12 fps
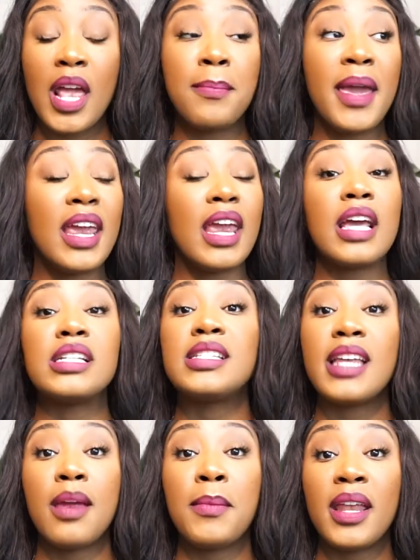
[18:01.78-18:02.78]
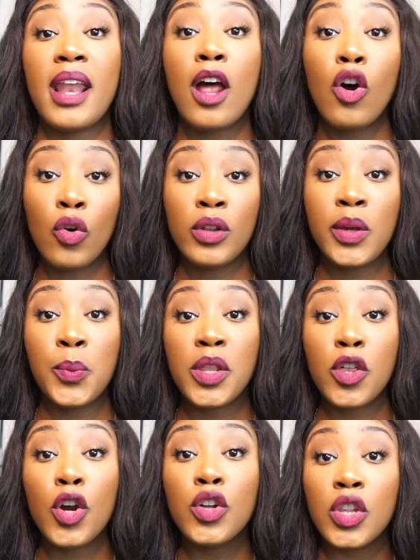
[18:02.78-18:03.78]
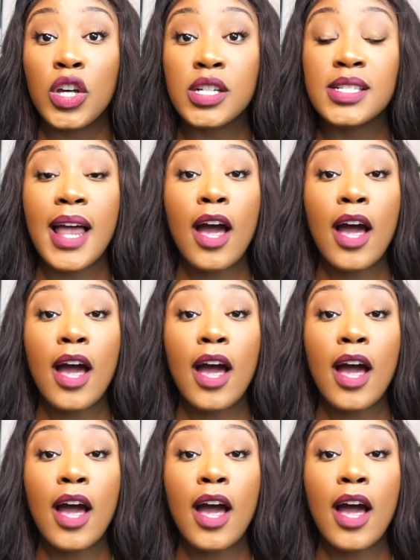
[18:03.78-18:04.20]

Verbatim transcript: and making a statement, not only with her looks,